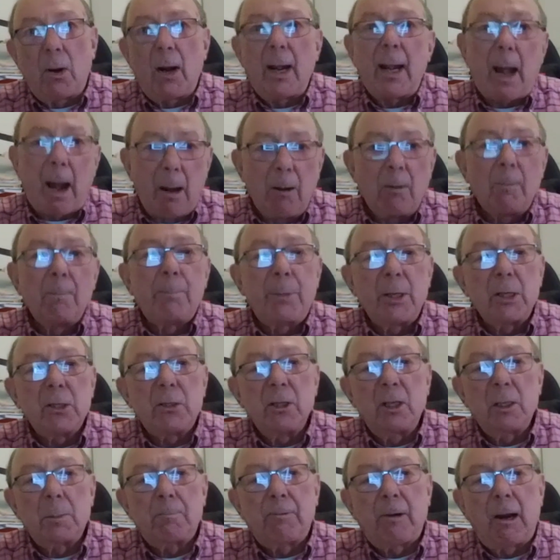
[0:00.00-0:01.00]
my own
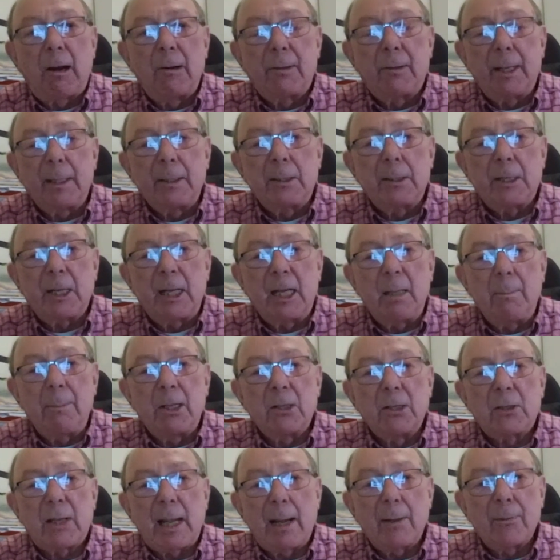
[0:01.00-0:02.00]
business broking team
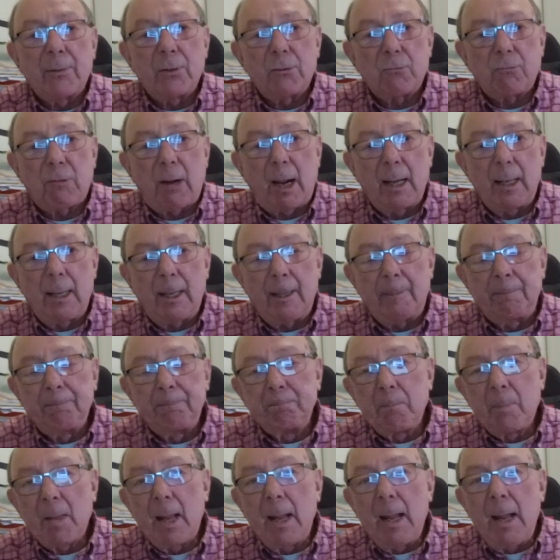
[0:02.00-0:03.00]
in South Australia.
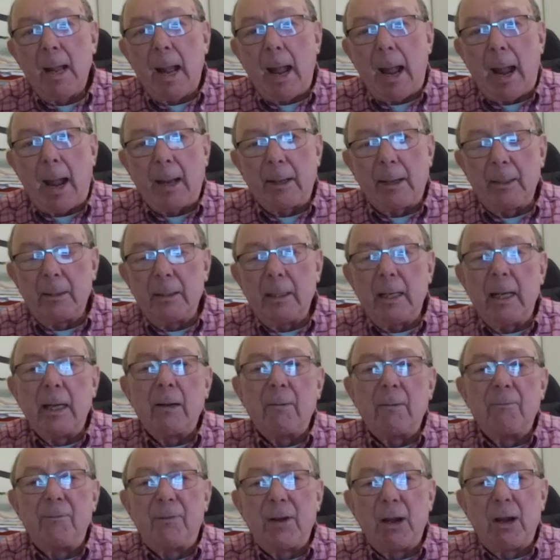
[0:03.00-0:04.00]
And
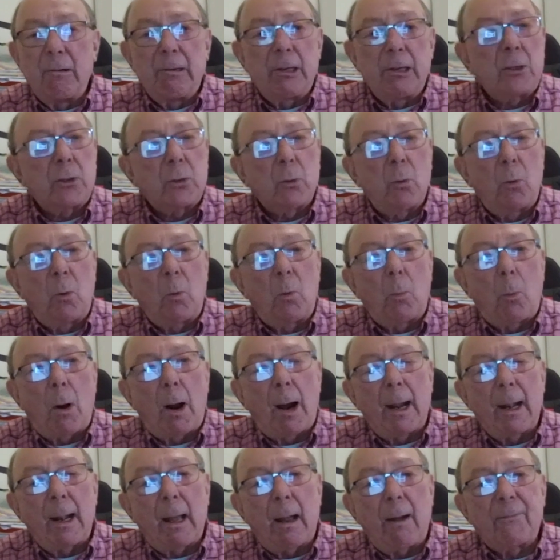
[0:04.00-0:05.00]
in a very short
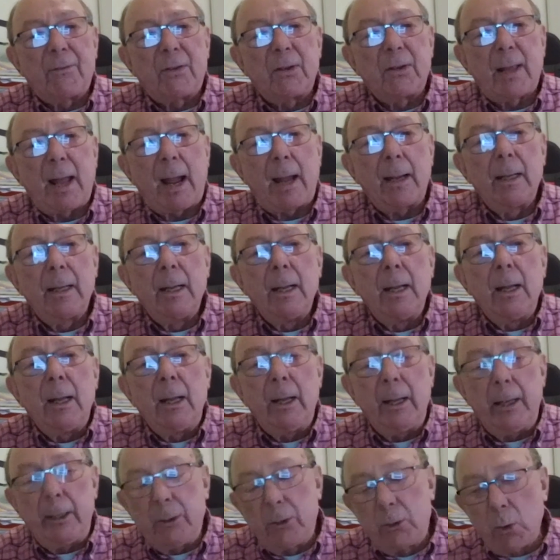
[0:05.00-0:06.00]
while after that,
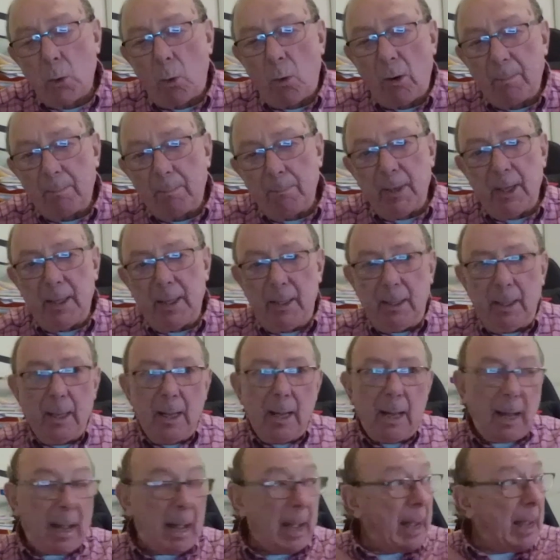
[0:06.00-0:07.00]
he joined me
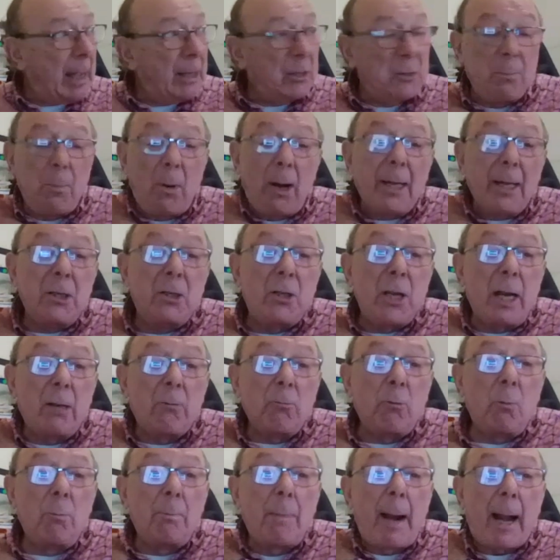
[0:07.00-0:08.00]
as my
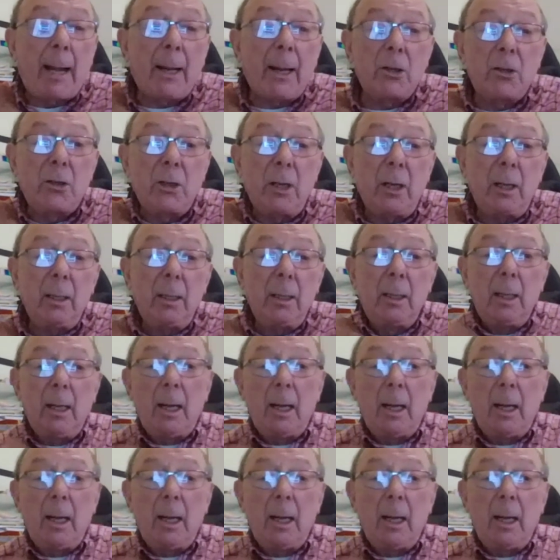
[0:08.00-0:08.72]
general manager.